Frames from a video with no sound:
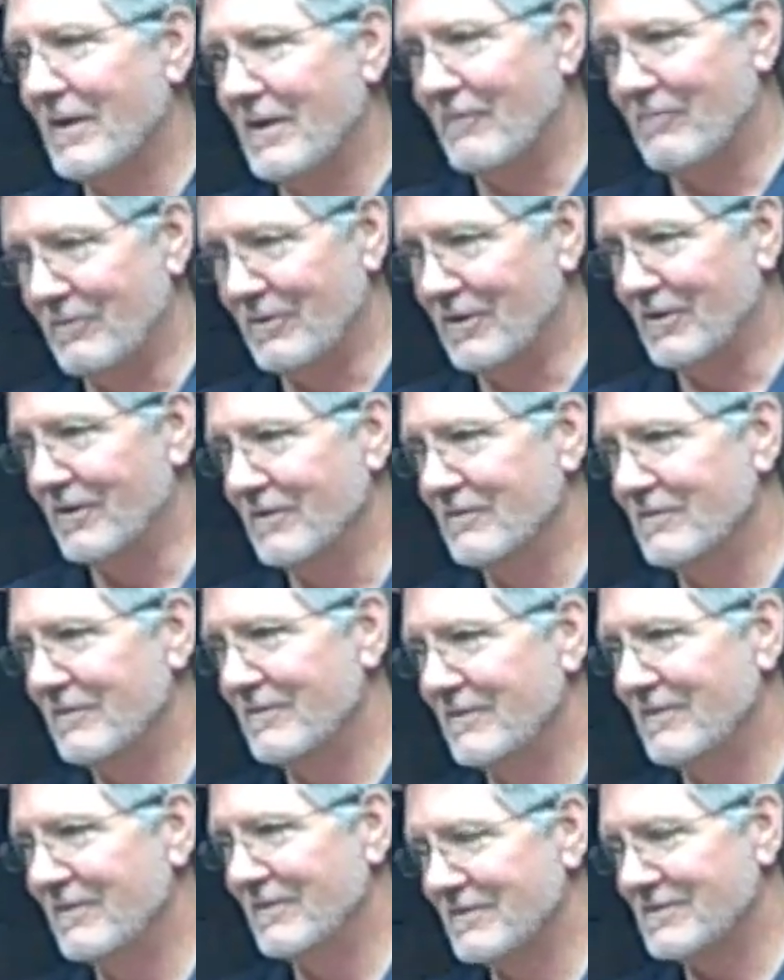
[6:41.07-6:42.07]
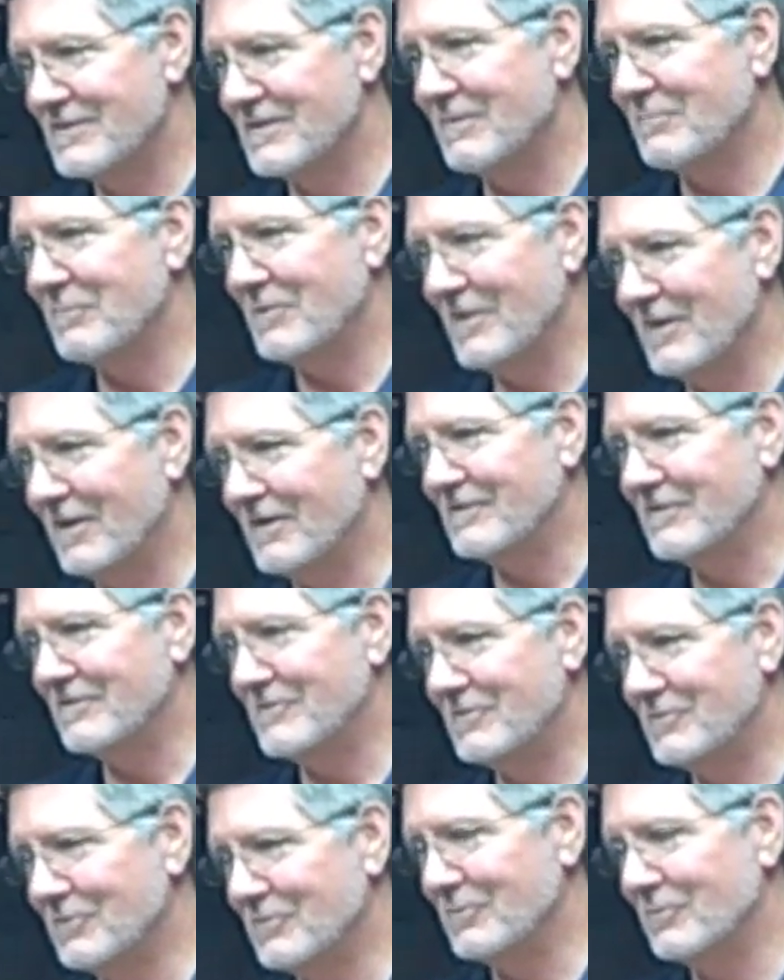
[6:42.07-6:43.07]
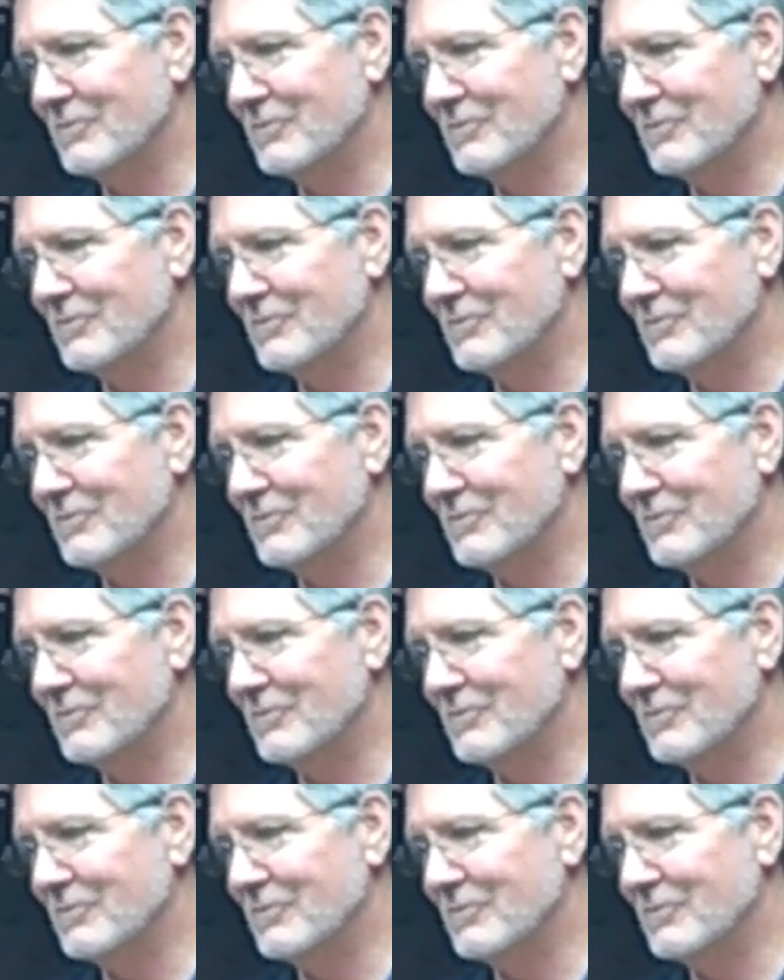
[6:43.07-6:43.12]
Every year, except the next 2.